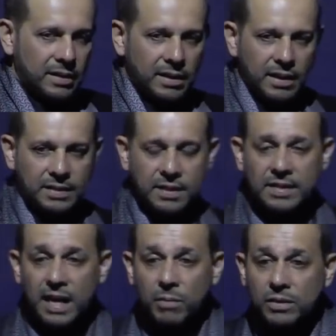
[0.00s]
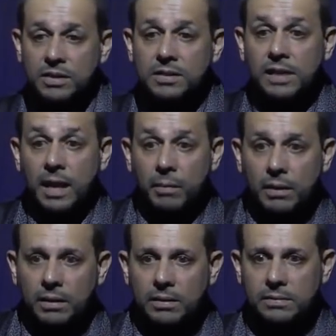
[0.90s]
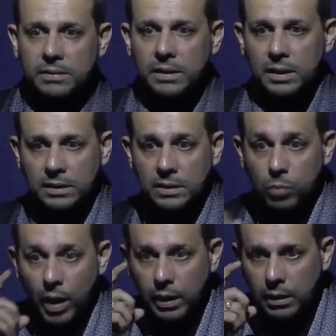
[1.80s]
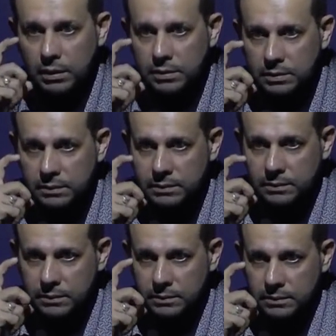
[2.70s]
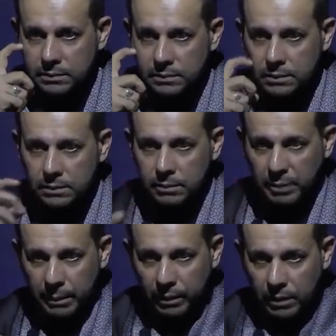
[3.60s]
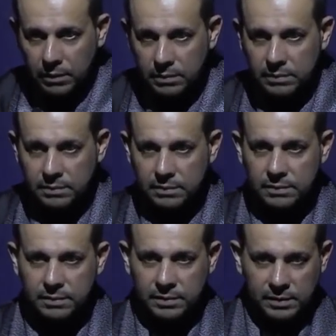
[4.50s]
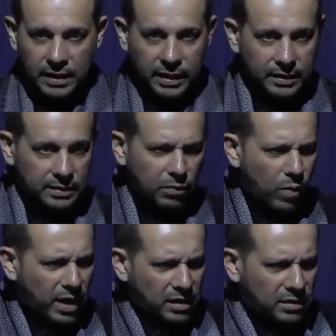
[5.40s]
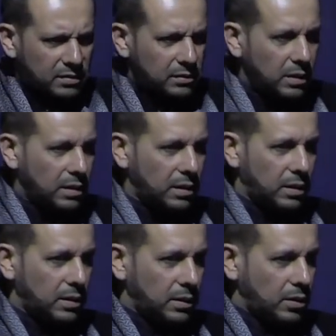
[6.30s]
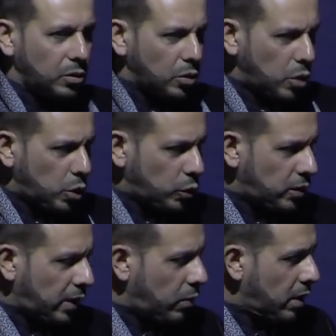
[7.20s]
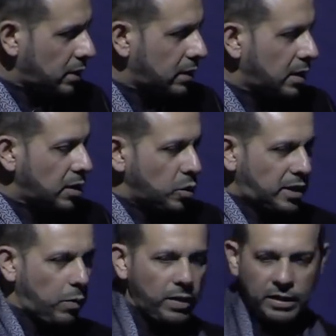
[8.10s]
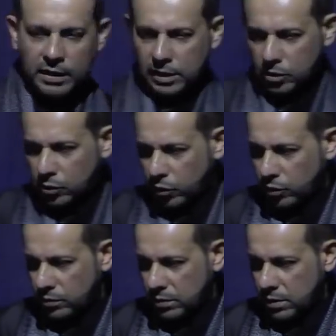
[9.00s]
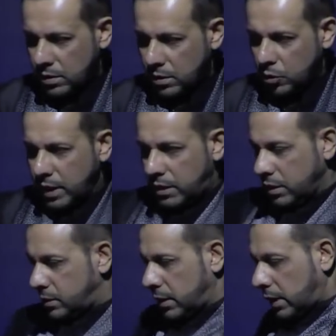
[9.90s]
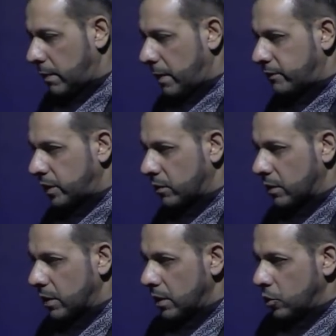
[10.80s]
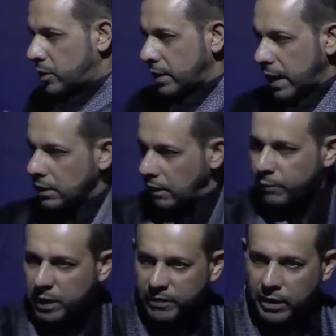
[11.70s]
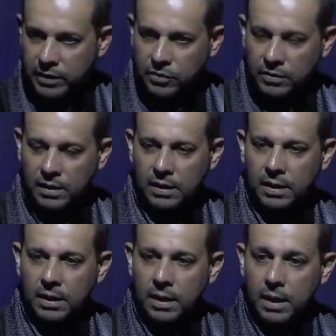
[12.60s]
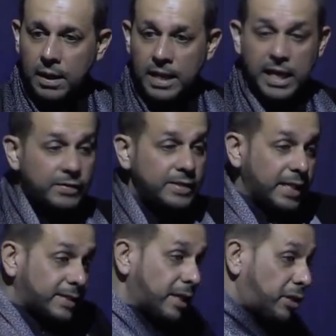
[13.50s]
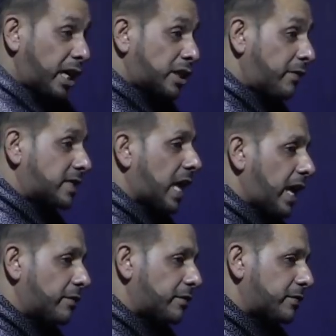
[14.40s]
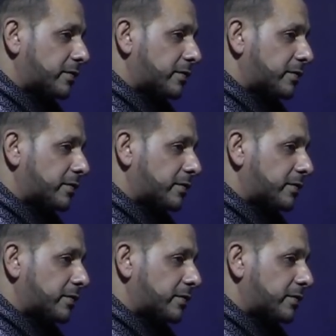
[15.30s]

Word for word: He says, I am on this camel. It is wild. People, society, wild. You don't know who to say what. You say one thing, they'll sue you. You say this, they'll come after you. You say that, they'll point a finger at you. He gives sixty-three years of his life.